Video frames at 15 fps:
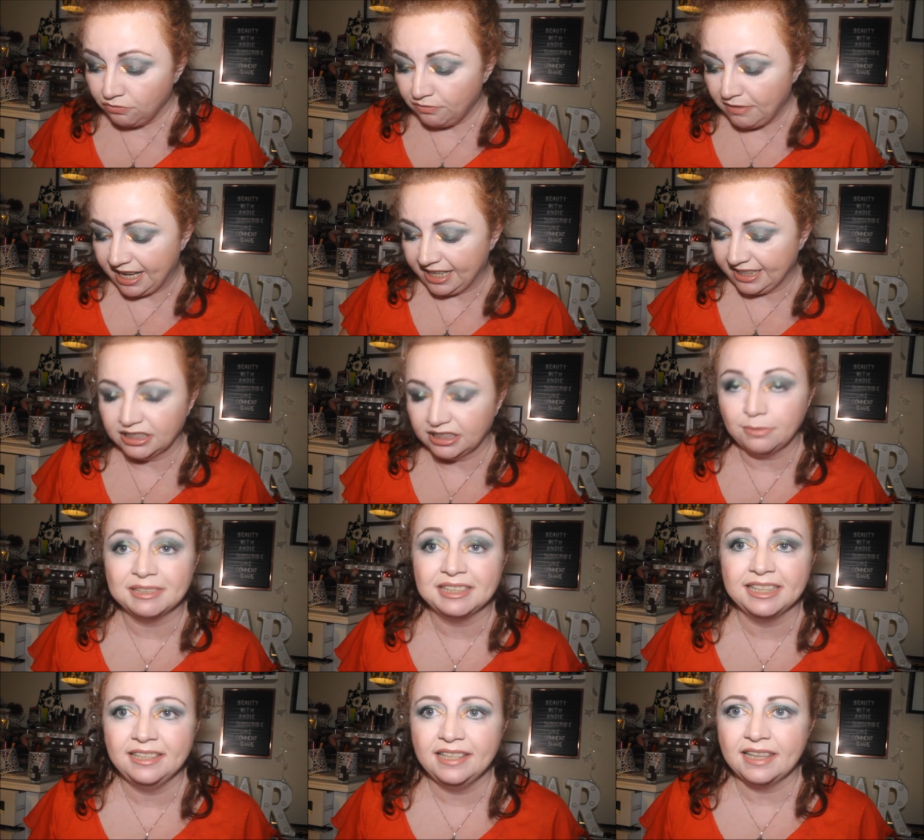Right, so
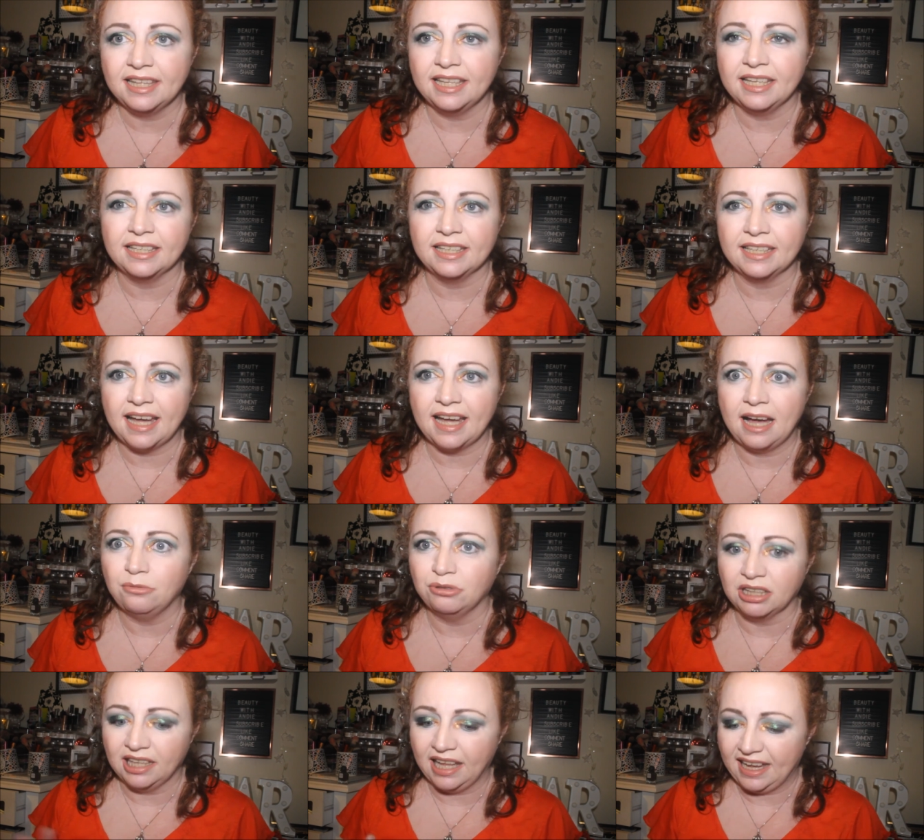I didn't think I
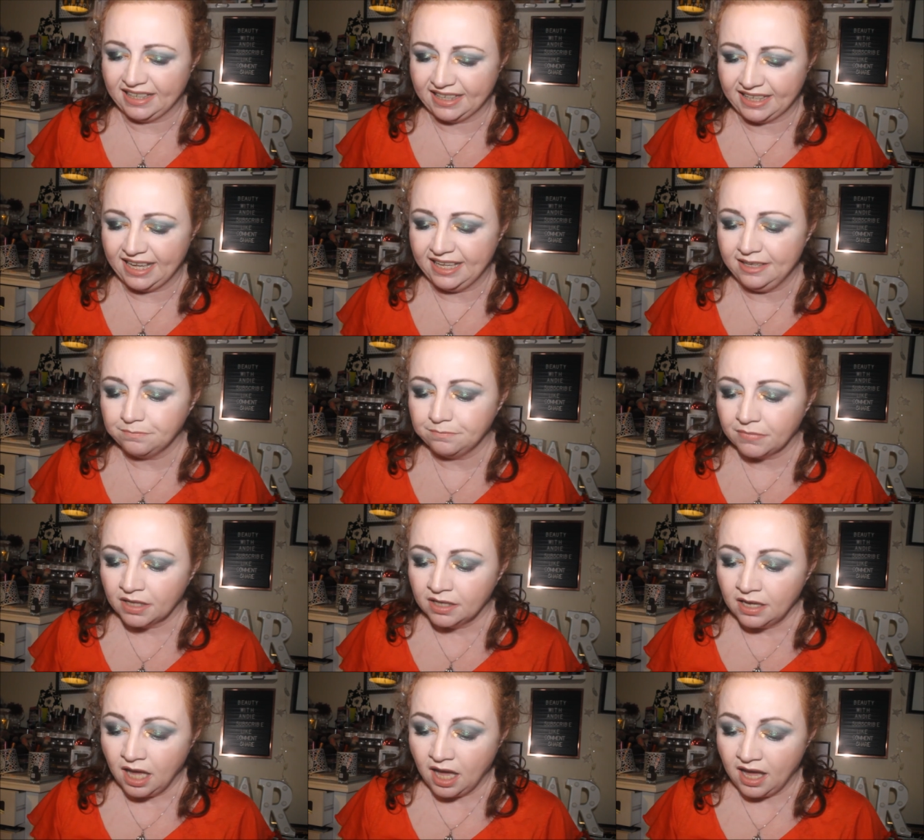would like it.
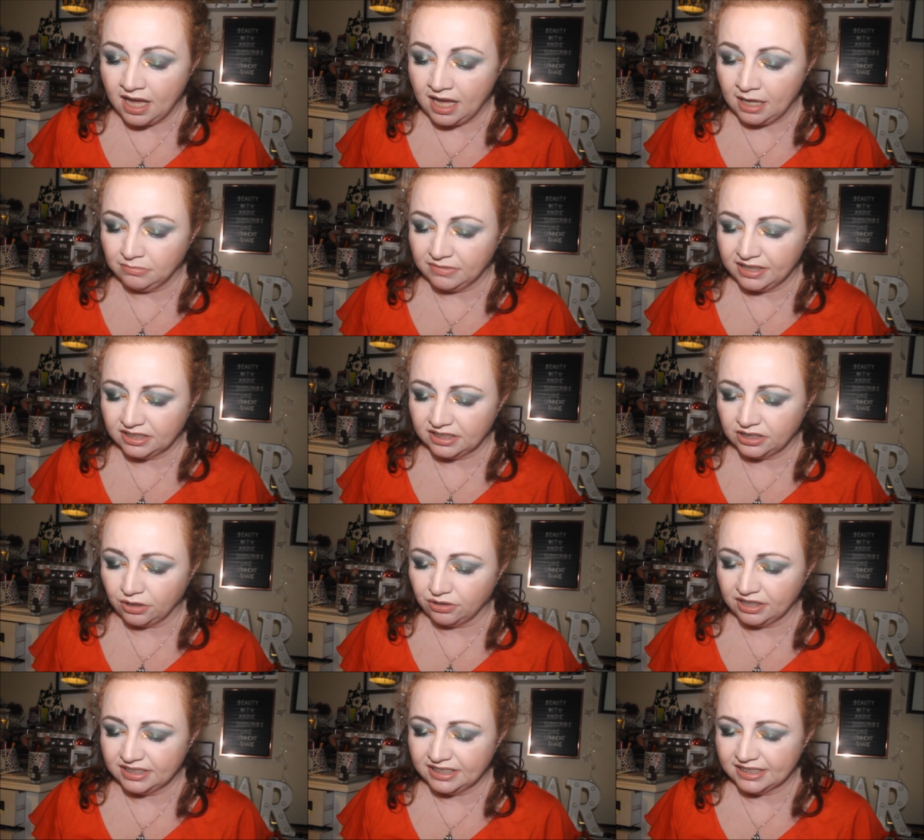Um,
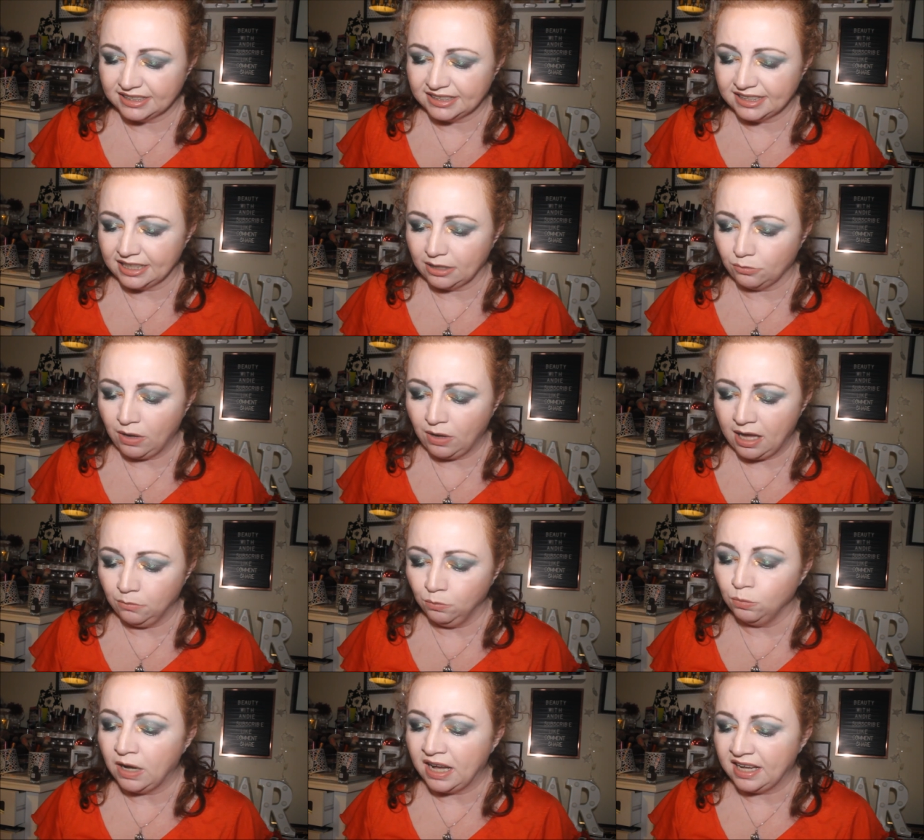so this is the Wet
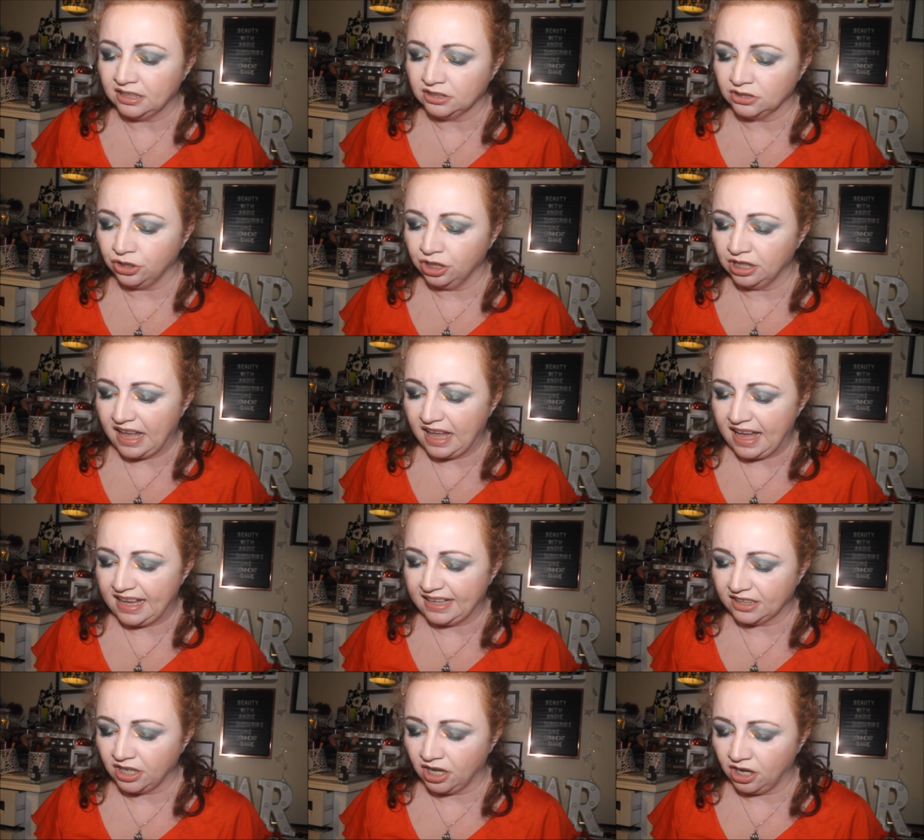and Wild Colour
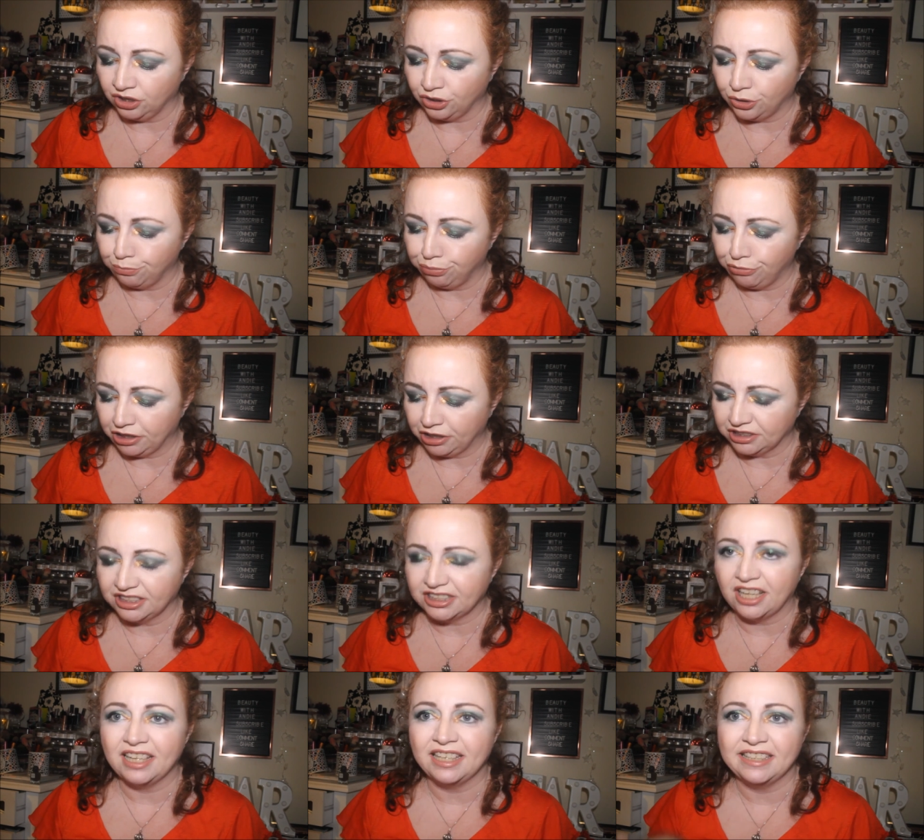Icon
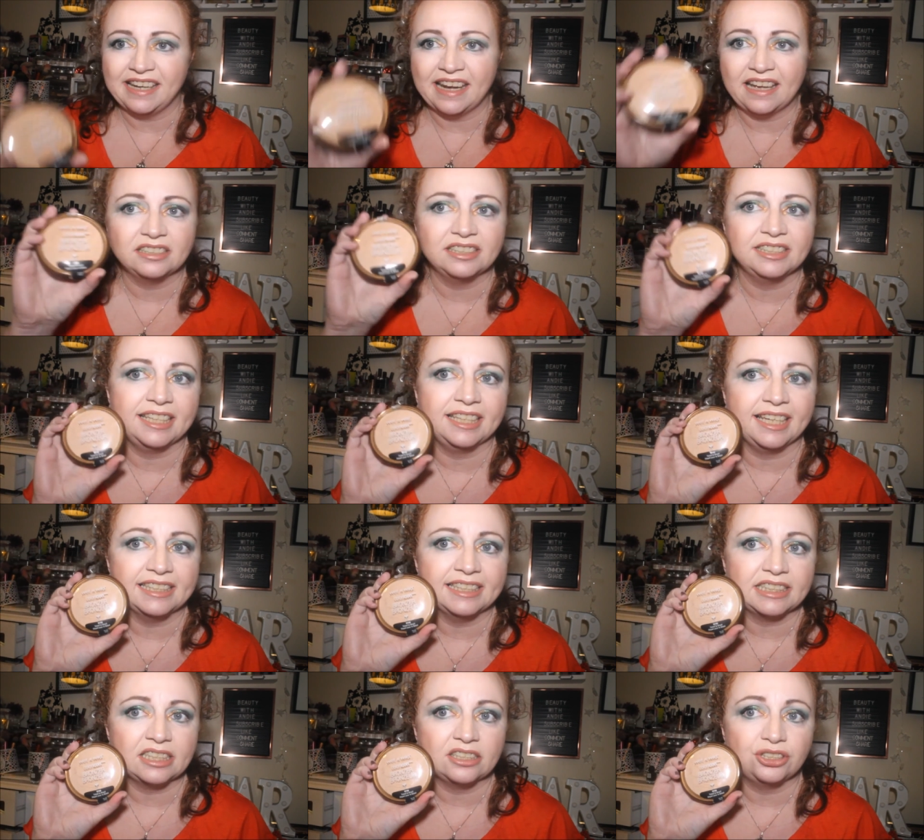Bronzer in
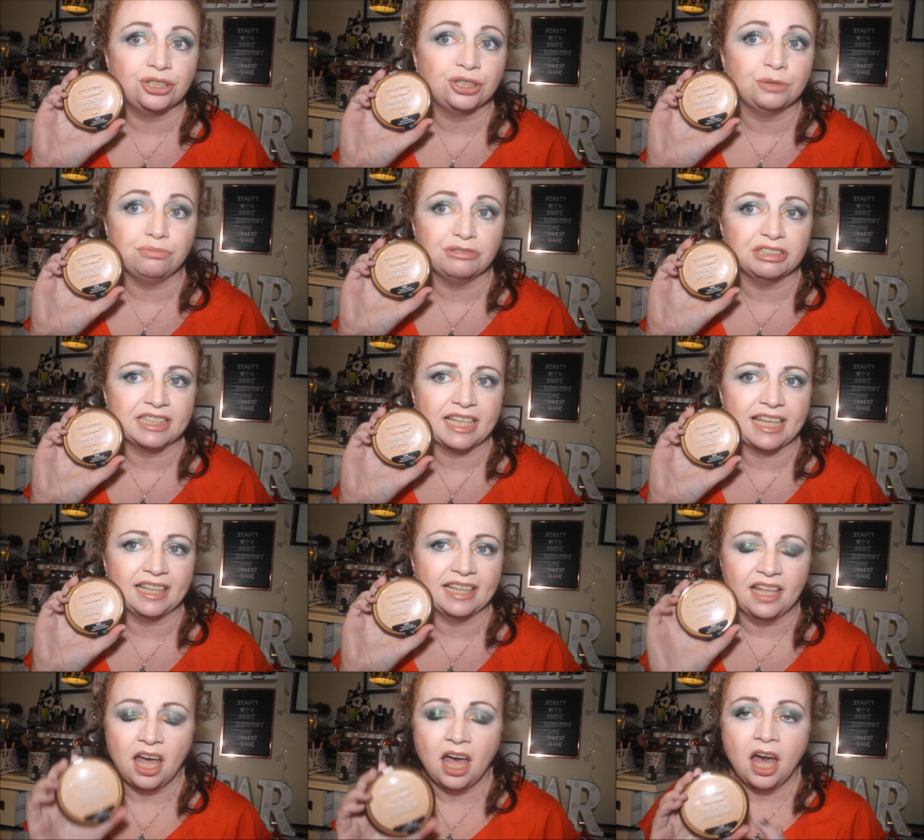Ticket to
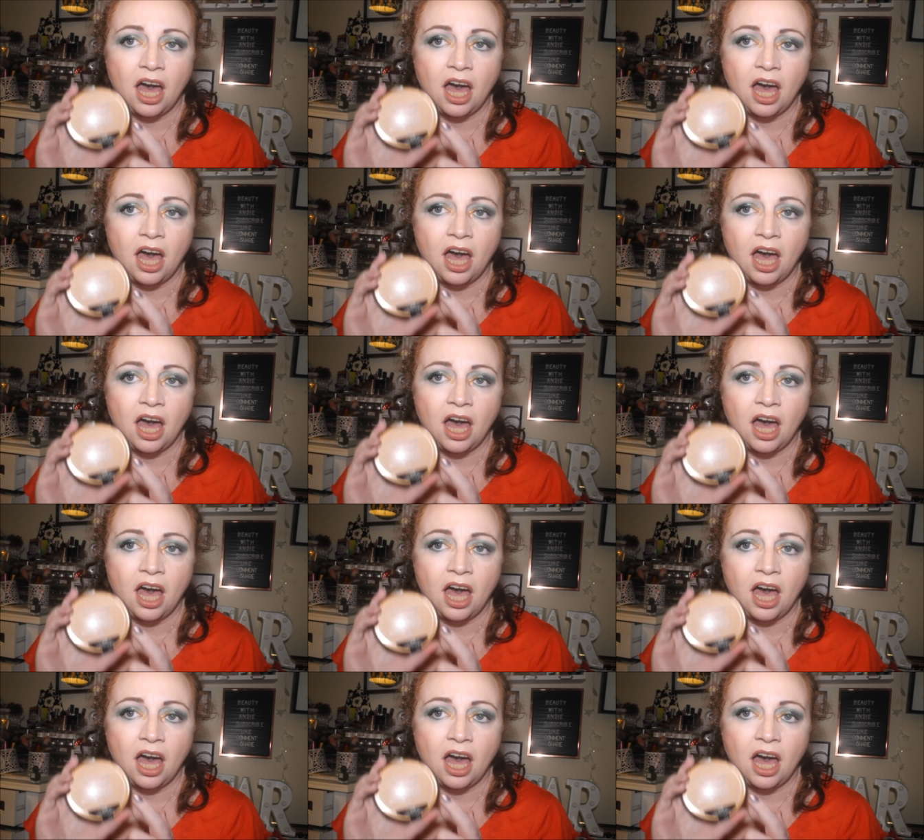Brazil.